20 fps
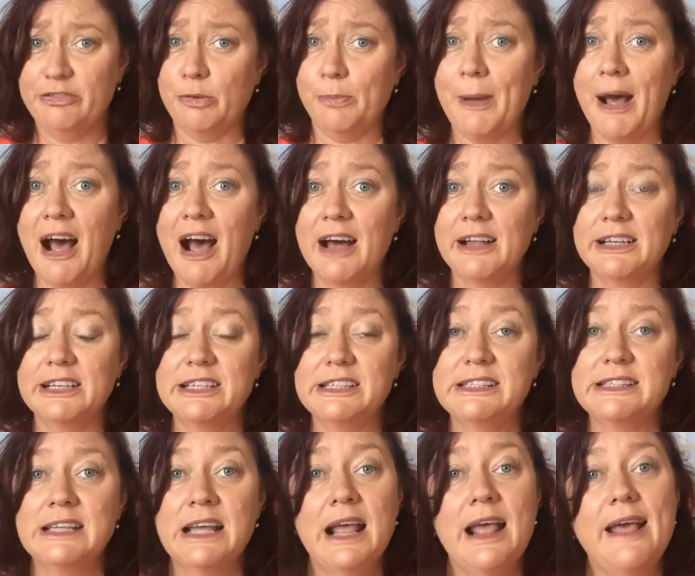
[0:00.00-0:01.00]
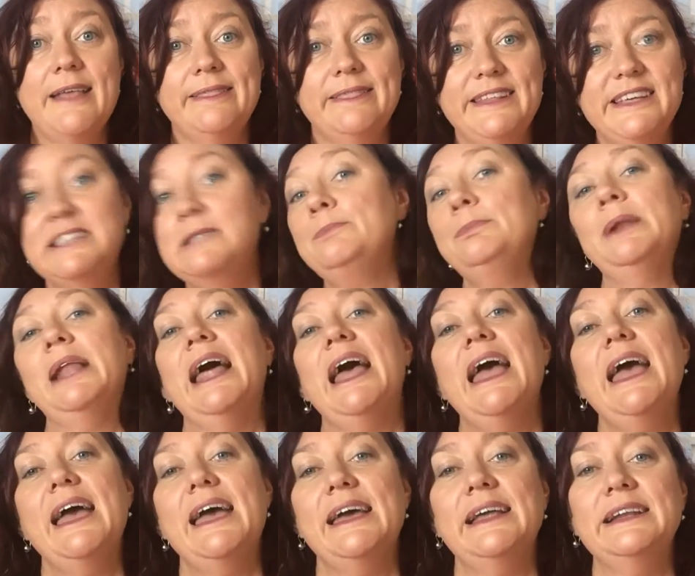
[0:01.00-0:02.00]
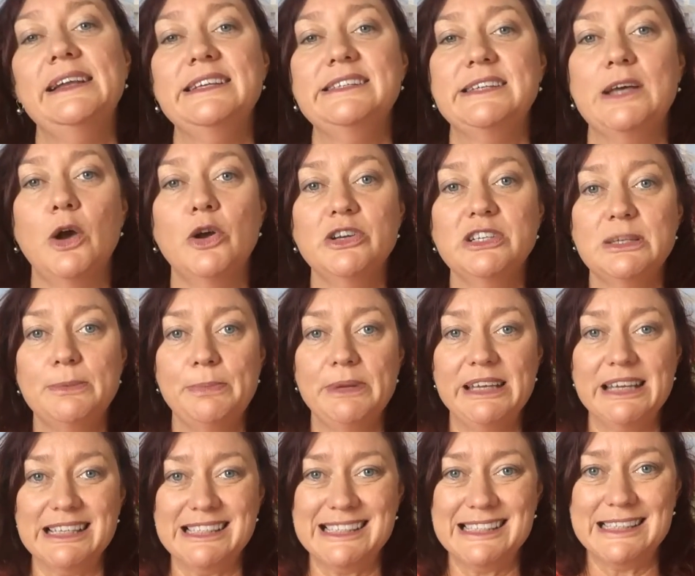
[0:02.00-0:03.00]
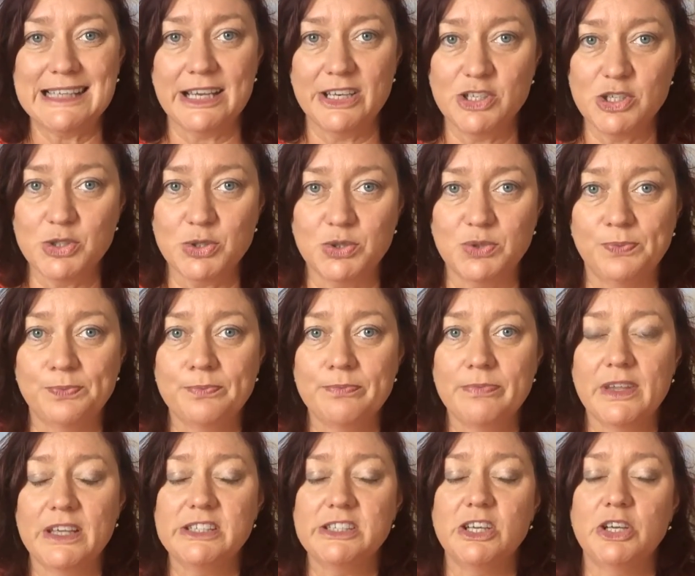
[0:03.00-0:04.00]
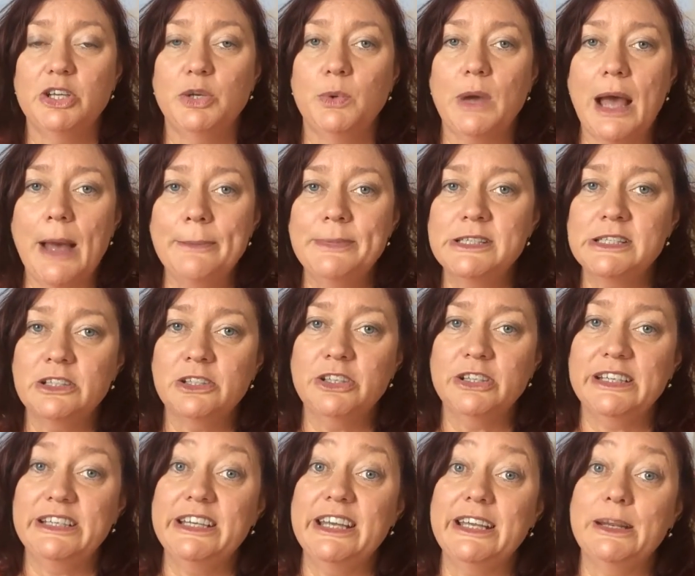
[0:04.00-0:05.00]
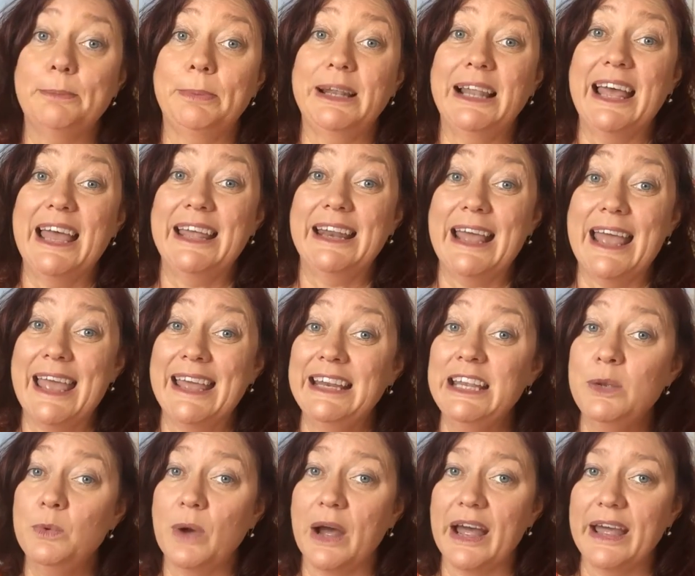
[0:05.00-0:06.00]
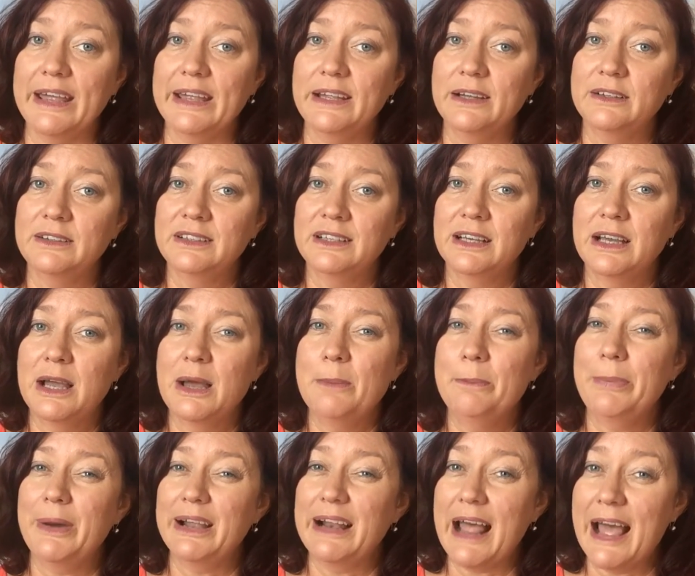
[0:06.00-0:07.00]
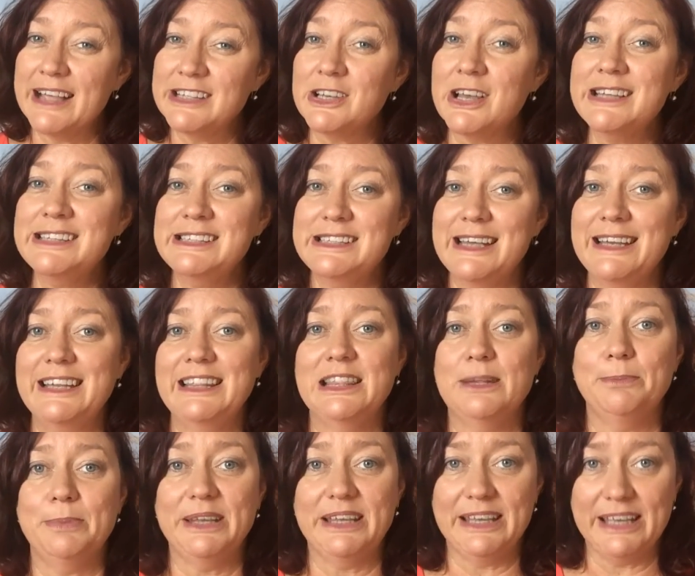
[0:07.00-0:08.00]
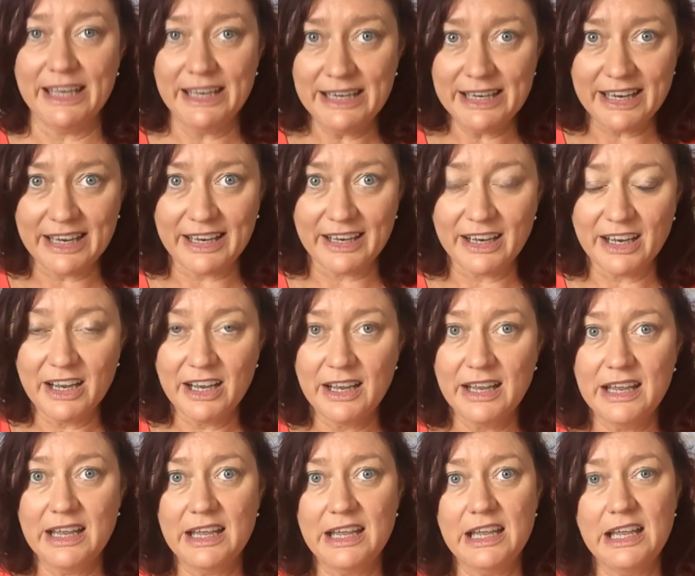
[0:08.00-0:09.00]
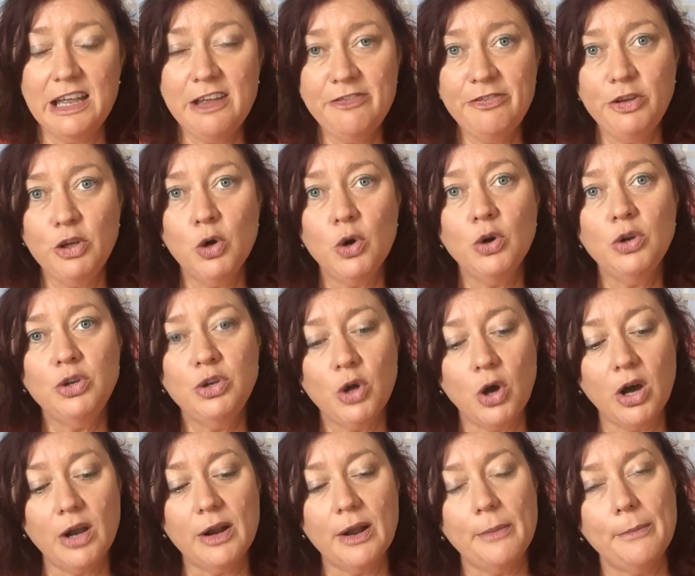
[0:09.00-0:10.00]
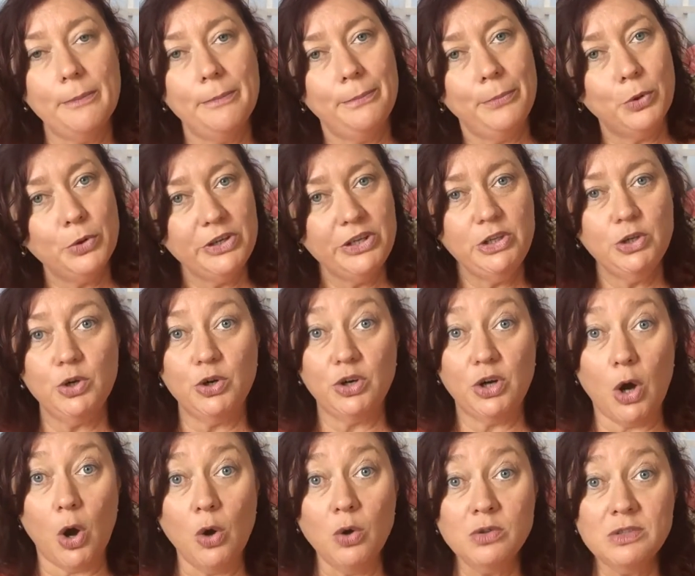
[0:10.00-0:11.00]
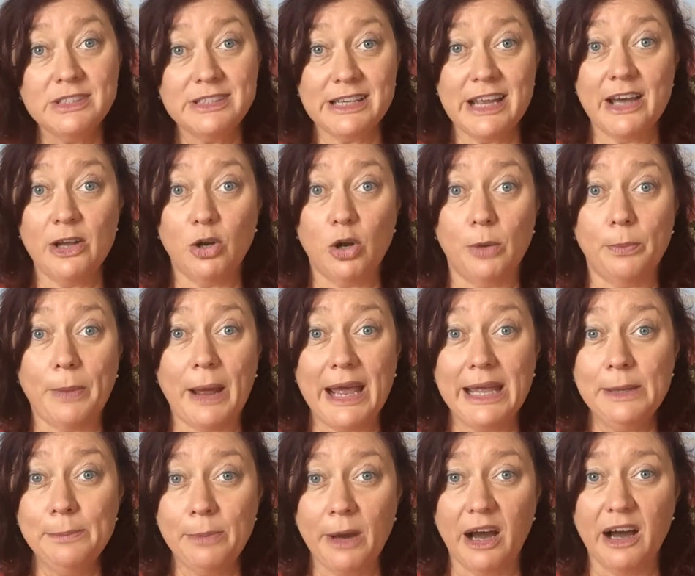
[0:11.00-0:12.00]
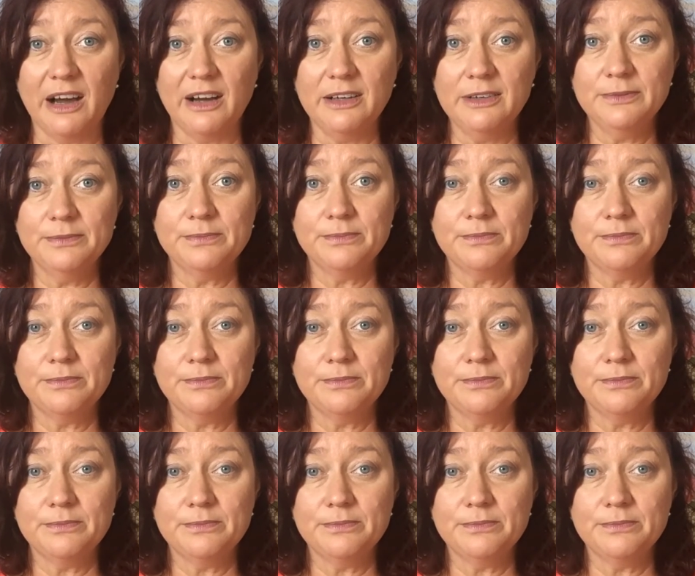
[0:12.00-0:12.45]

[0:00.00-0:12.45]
for partners, this plan is going to be essential. So you absolutely need a plan anyway. But as I said in the beginning, if you're not putting your goals down on paper,